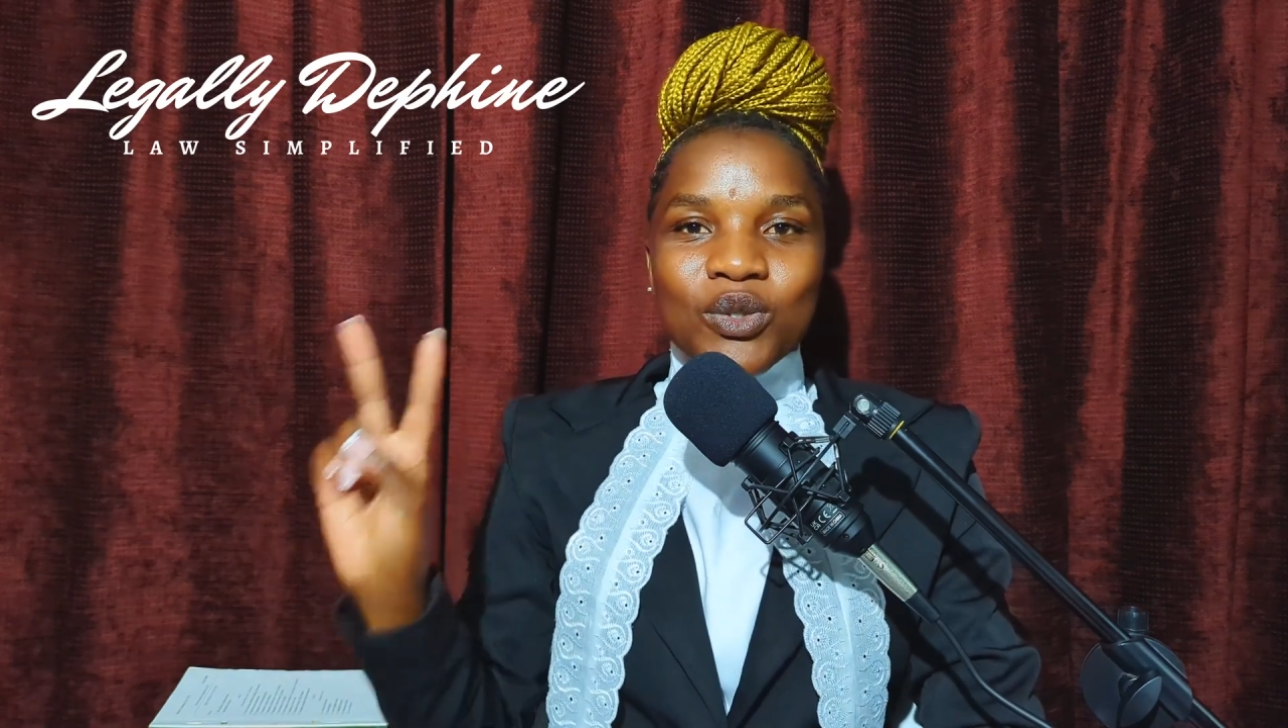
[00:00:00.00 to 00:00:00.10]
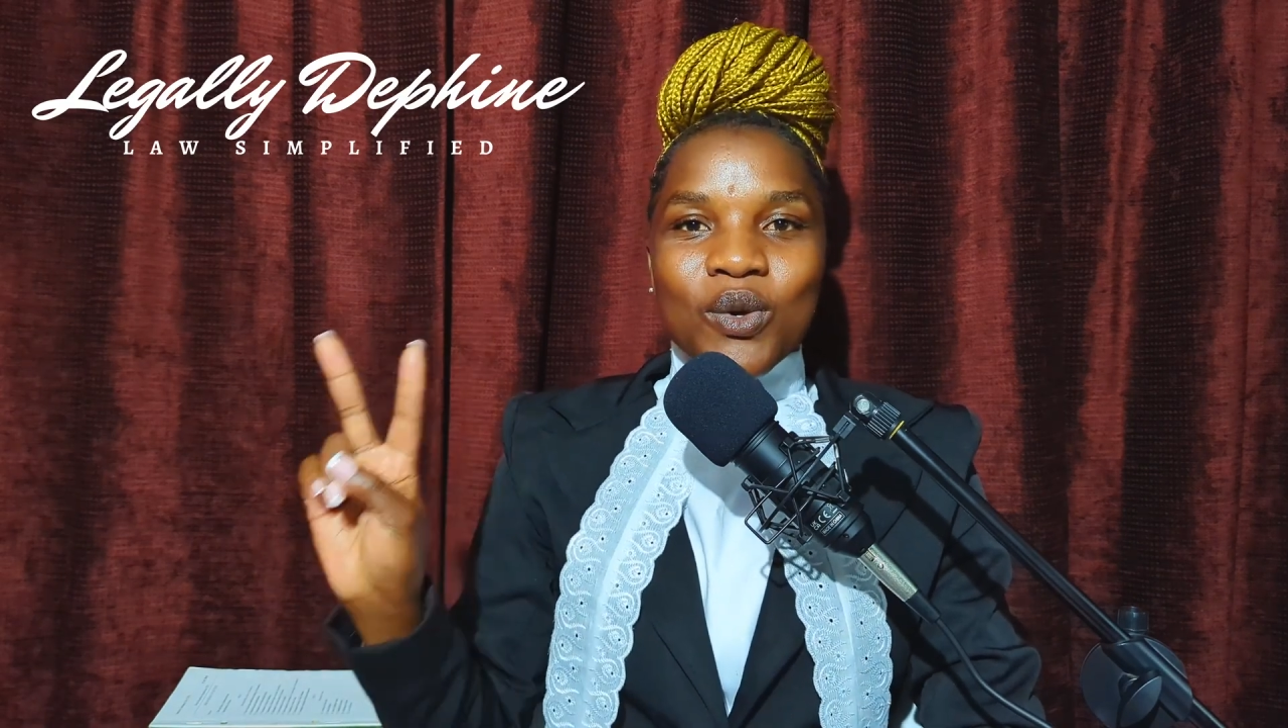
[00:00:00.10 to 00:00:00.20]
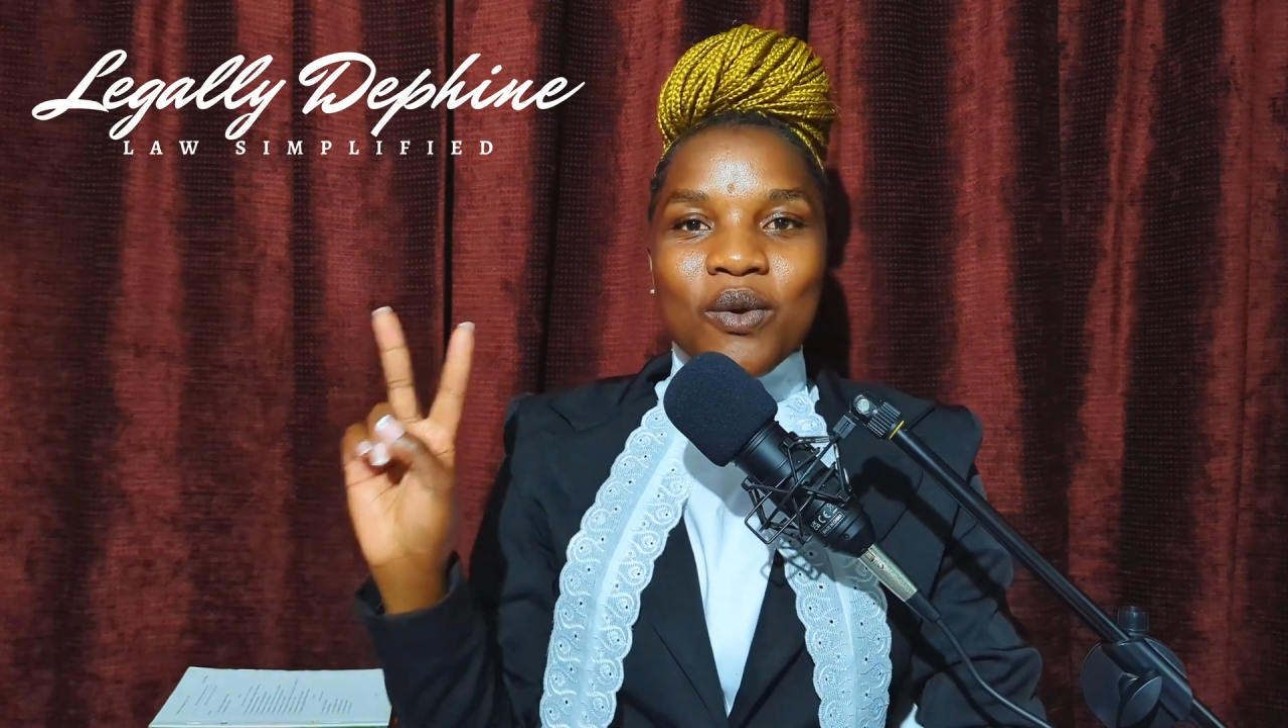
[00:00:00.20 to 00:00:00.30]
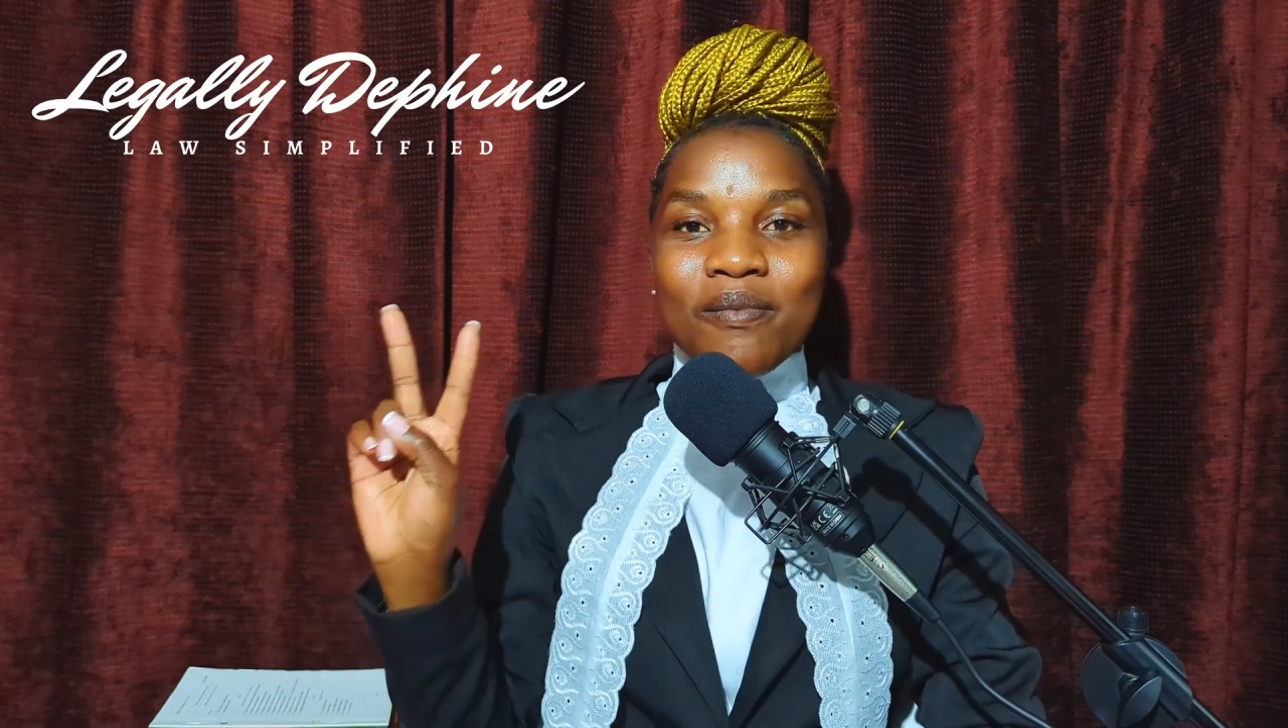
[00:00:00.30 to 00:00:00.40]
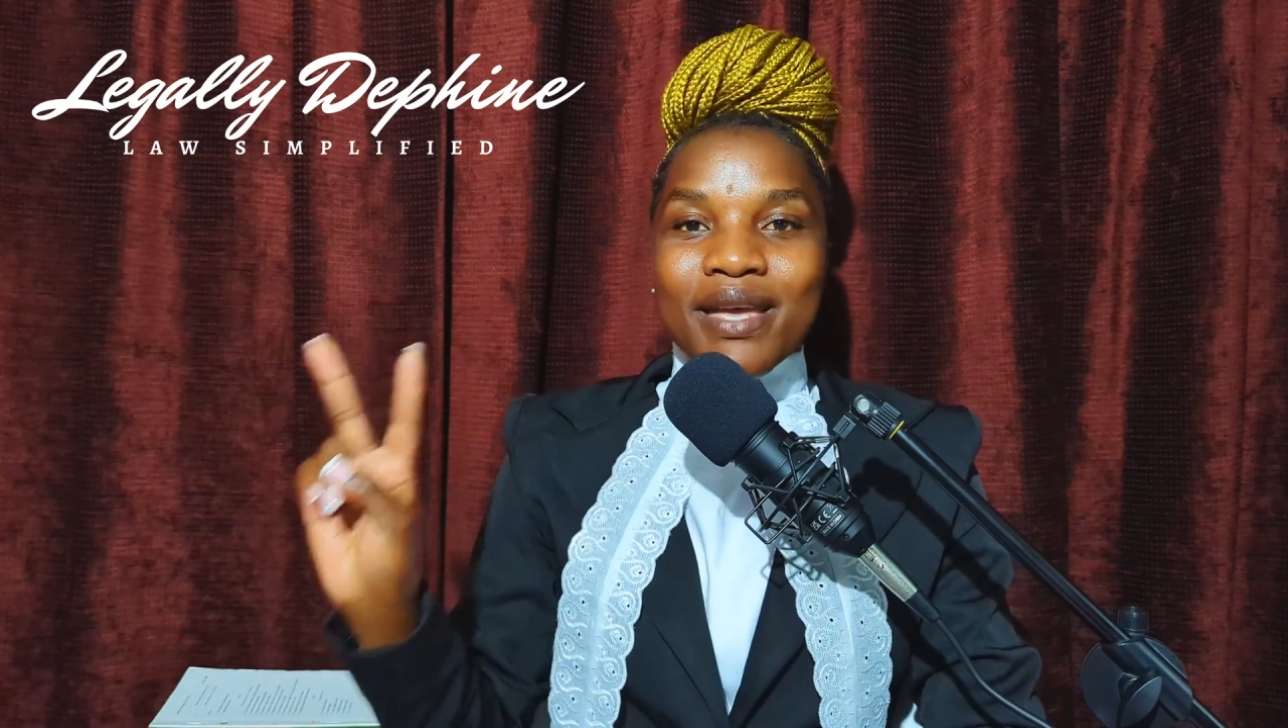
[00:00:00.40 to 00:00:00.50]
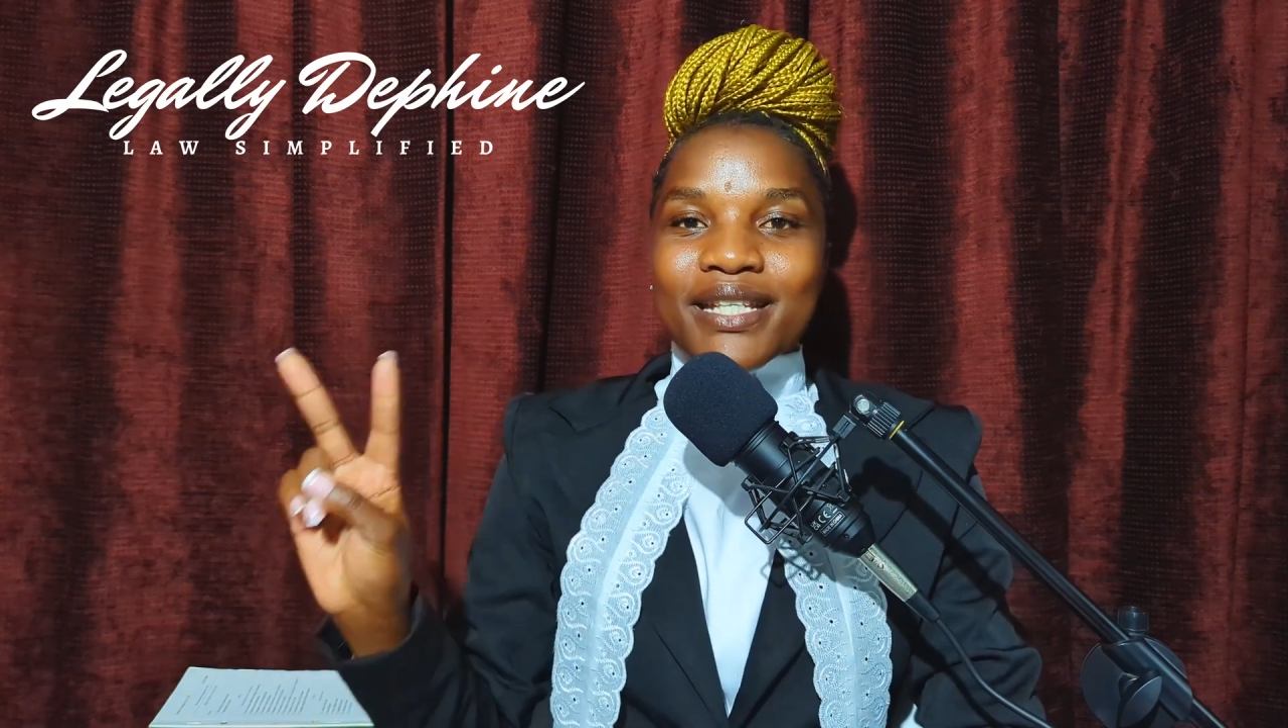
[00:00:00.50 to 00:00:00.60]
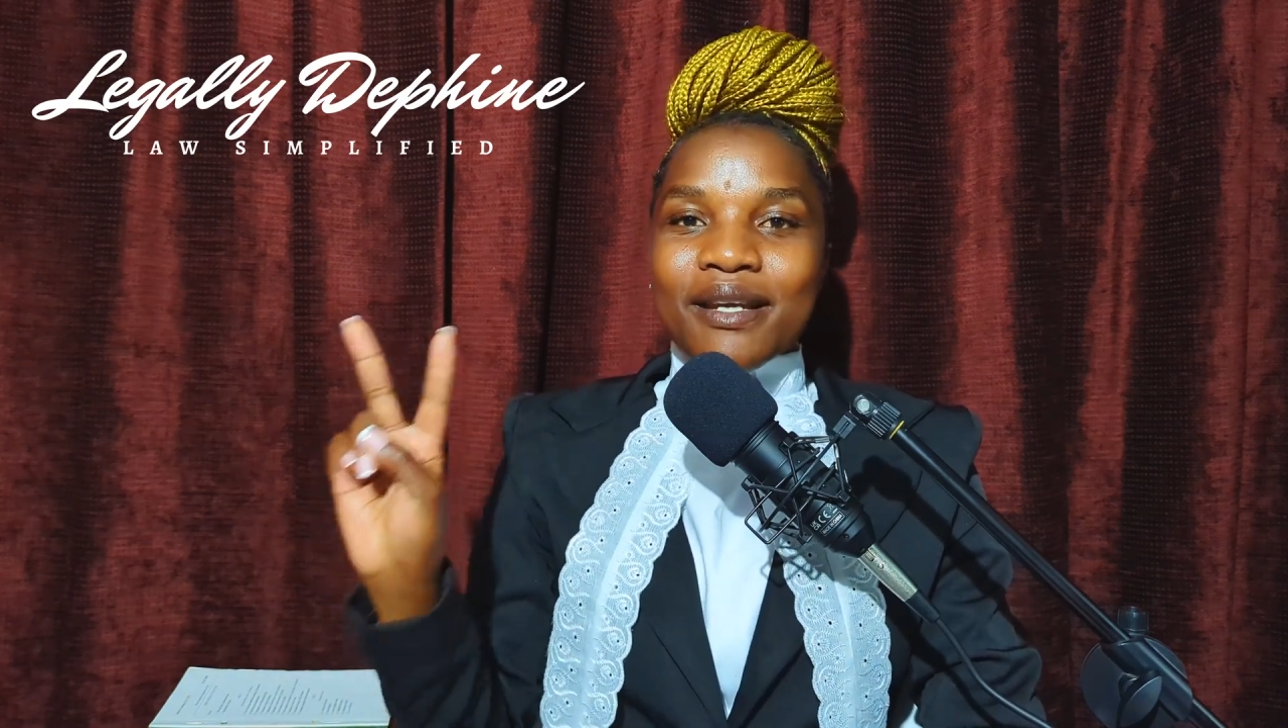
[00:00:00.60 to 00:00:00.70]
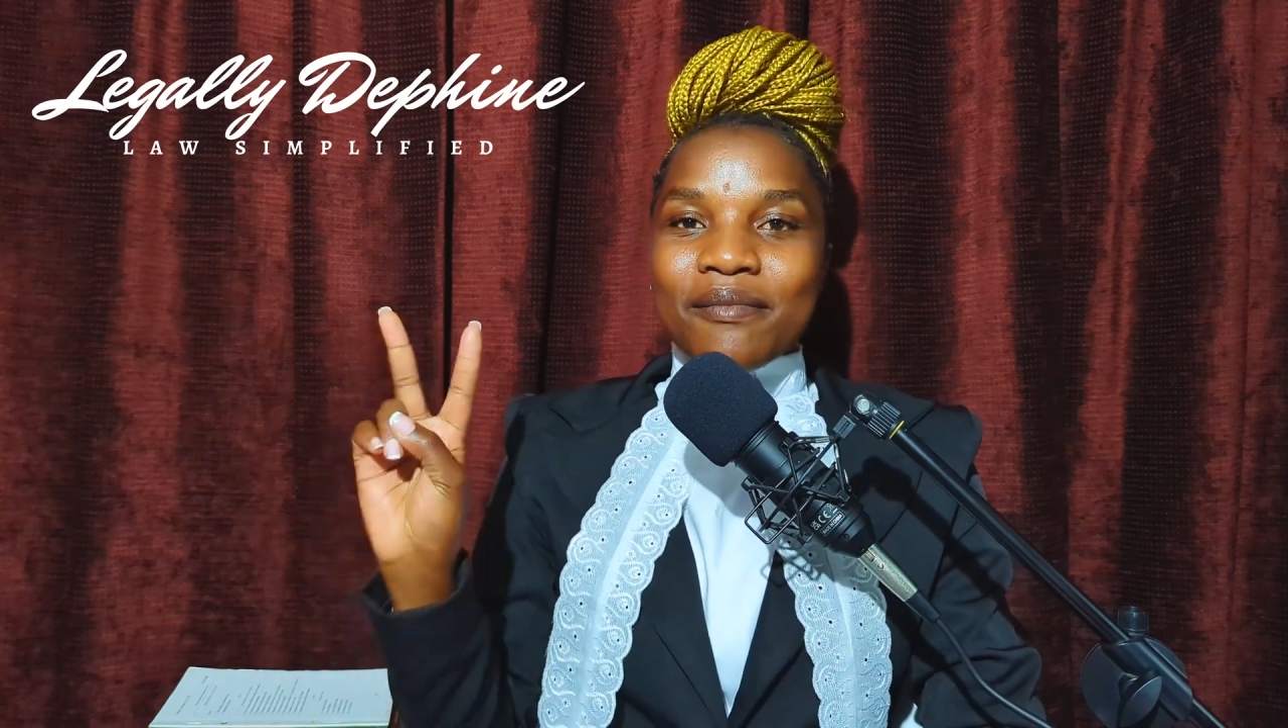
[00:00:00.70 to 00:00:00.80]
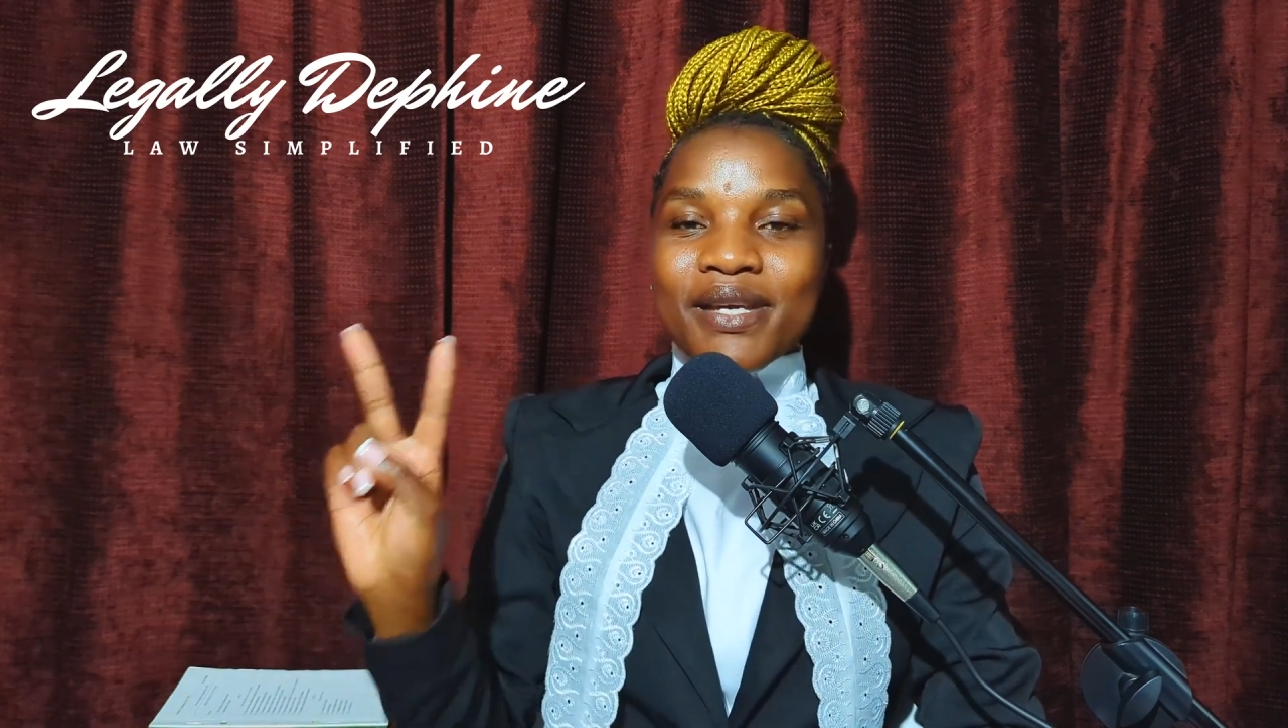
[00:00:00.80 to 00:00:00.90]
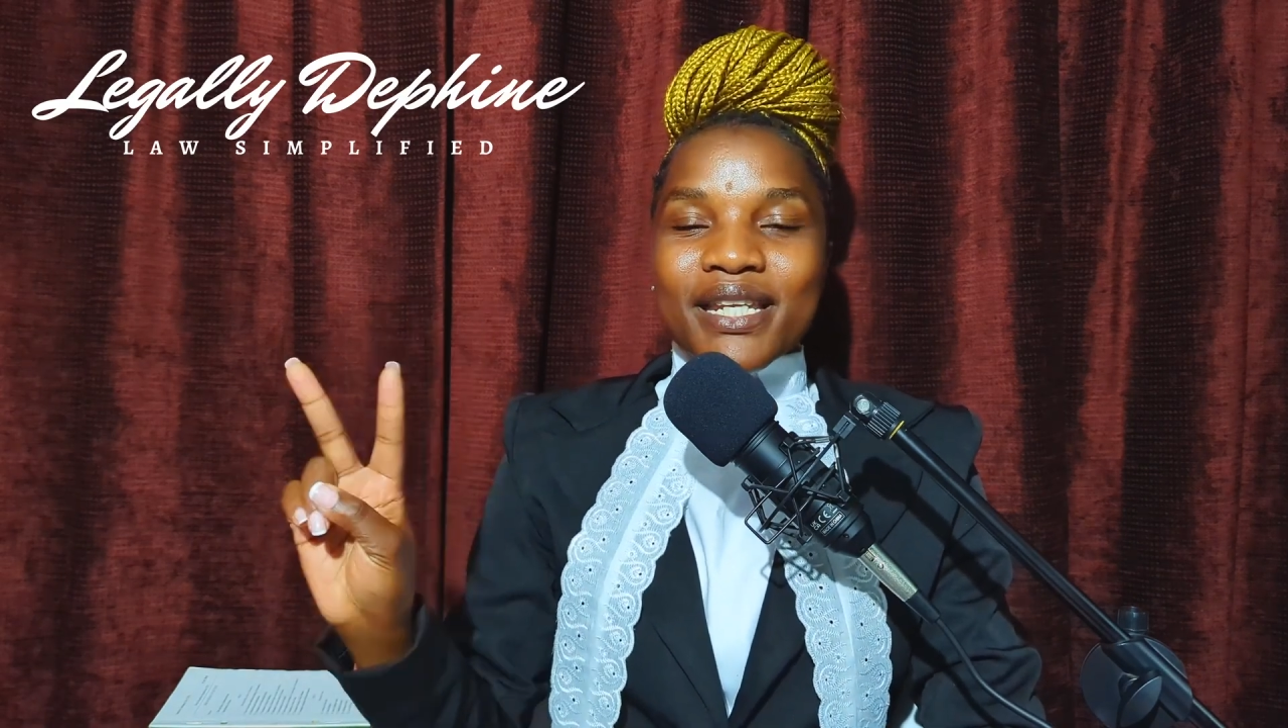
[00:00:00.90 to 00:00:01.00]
two major